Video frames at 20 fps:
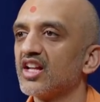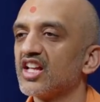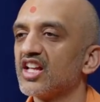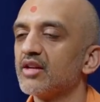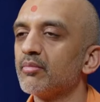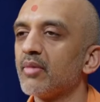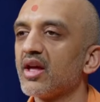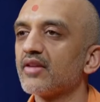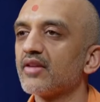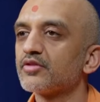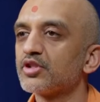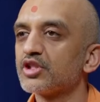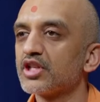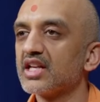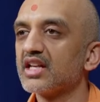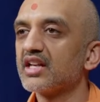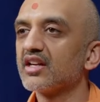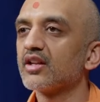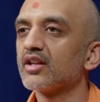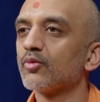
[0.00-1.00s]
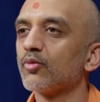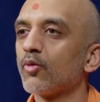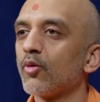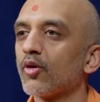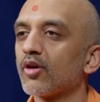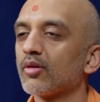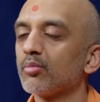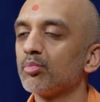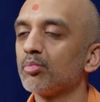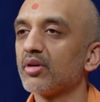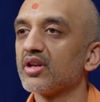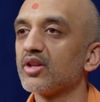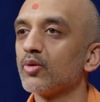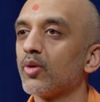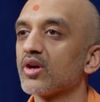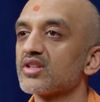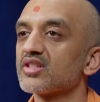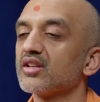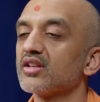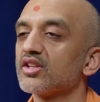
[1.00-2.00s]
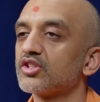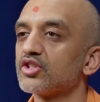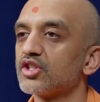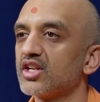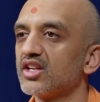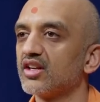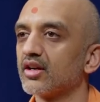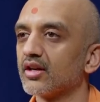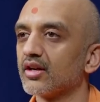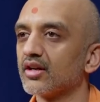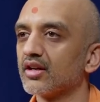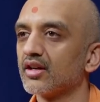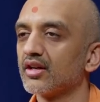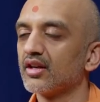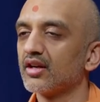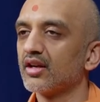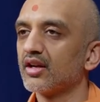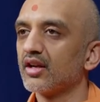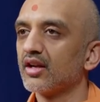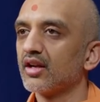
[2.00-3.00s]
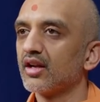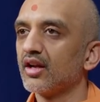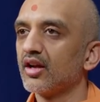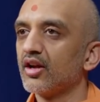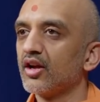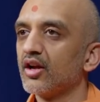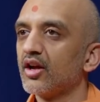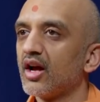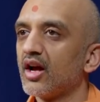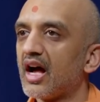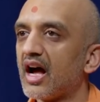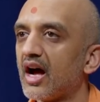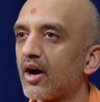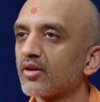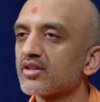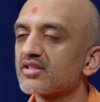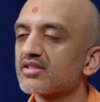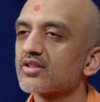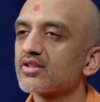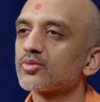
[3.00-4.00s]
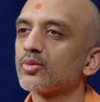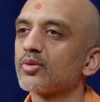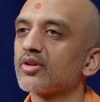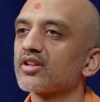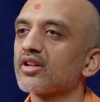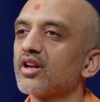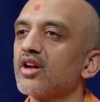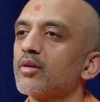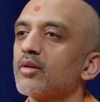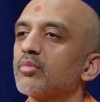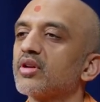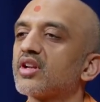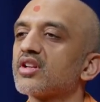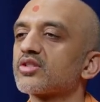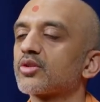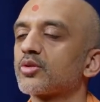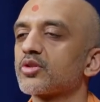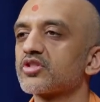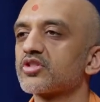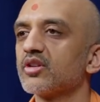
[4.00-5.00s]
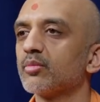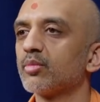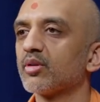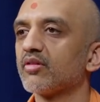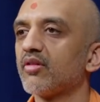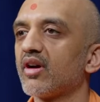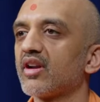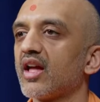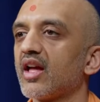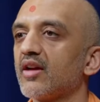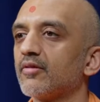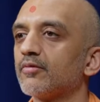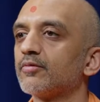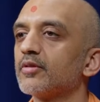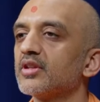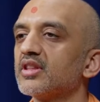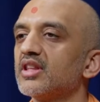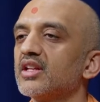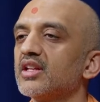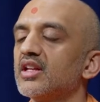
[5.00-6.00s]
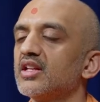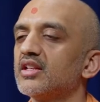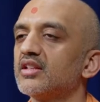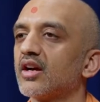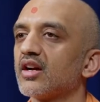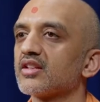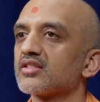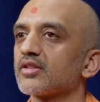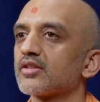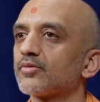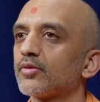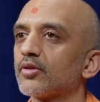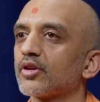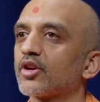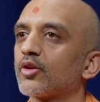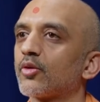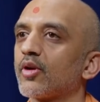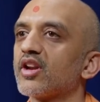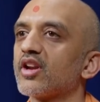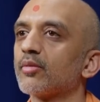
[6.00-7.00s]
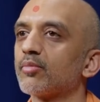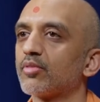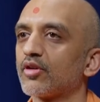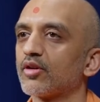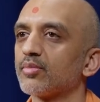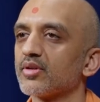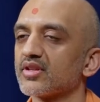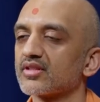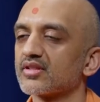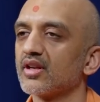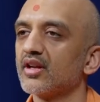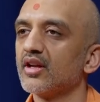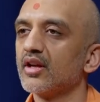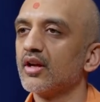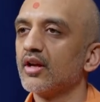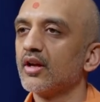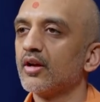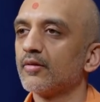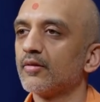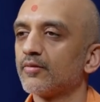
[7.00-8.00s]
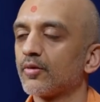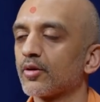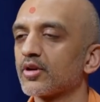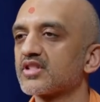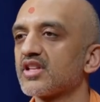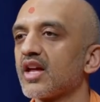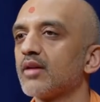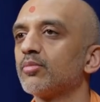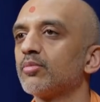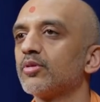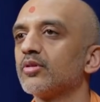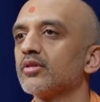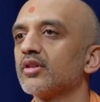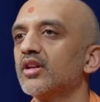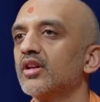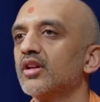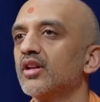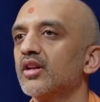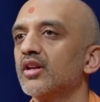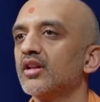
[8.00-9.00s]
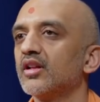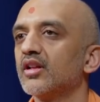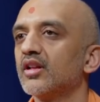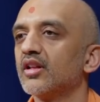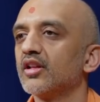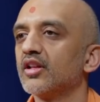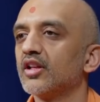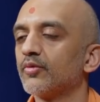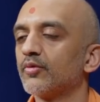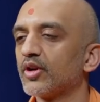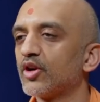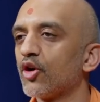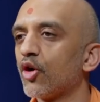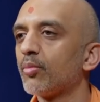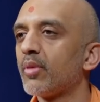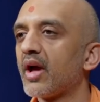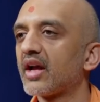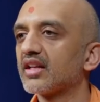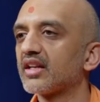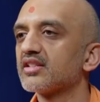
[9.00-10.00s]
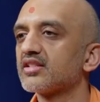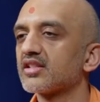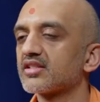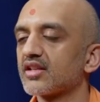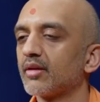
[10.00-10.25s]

He may have cheated in war, but he wasn't a cheater. How does this work? Because Krishna Bhagwan, everything he does is for a greater purpose. For example, if we go back into